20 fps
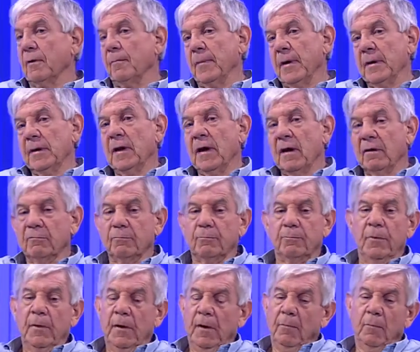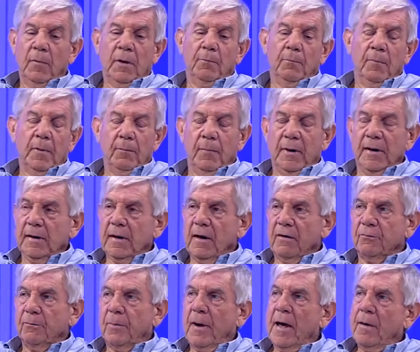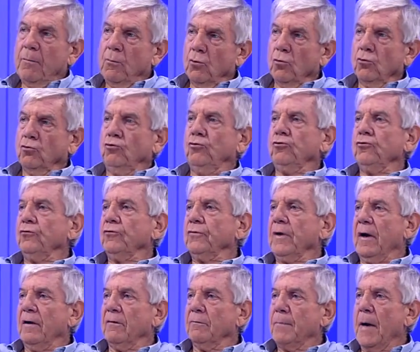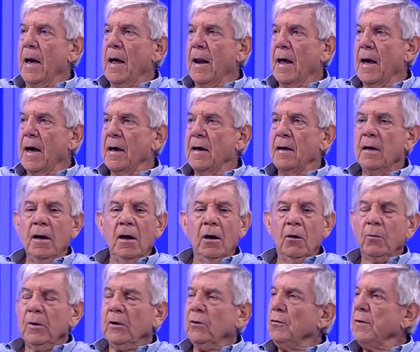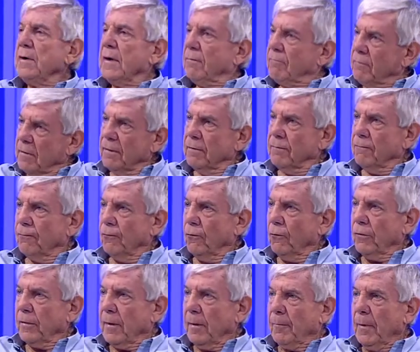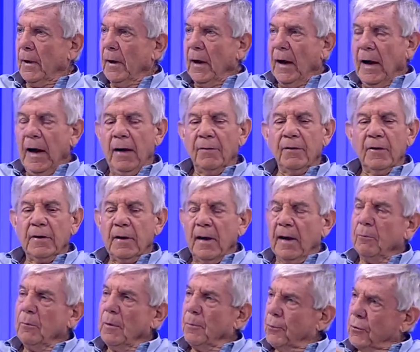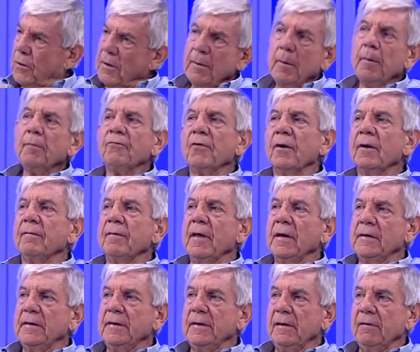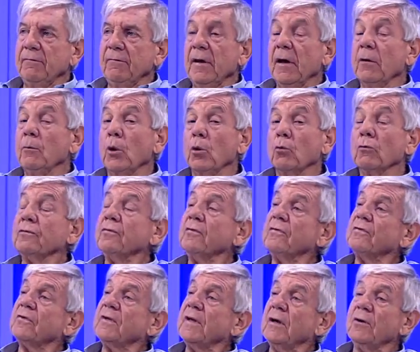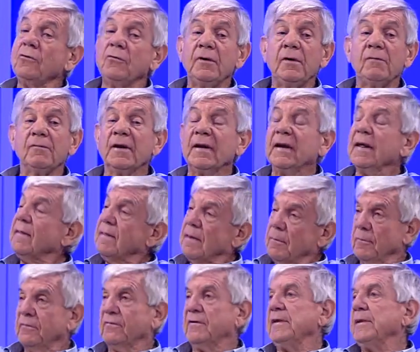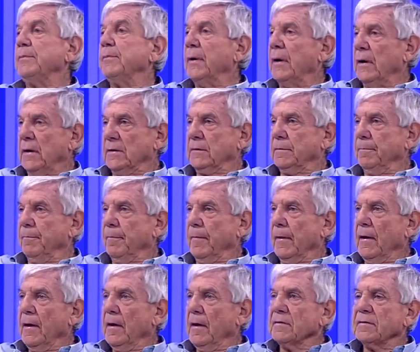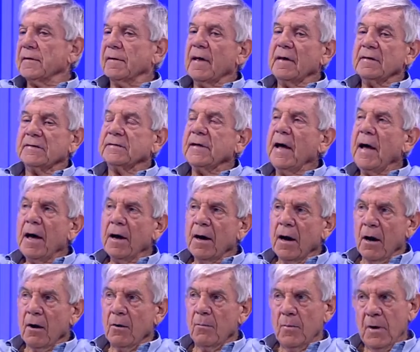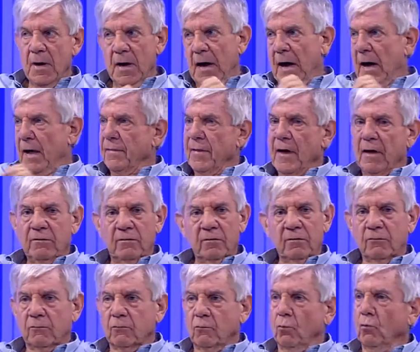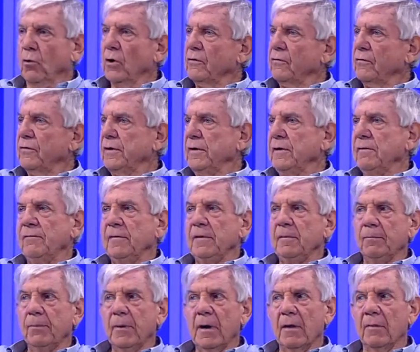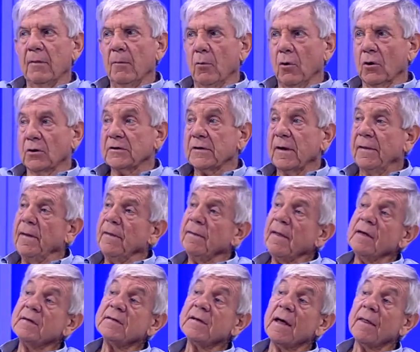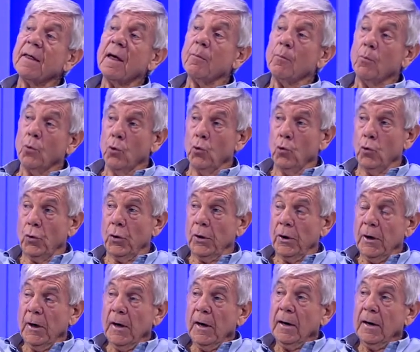So Monday's Monday's play ball, Tuesday's ballet. We're doing everything for them. Yeah. And the, and we're putting them in front of that TV, and we're also scared to even let them sleep out. So they stay at home and they just watch TV, play in the box, and then they say they're bored.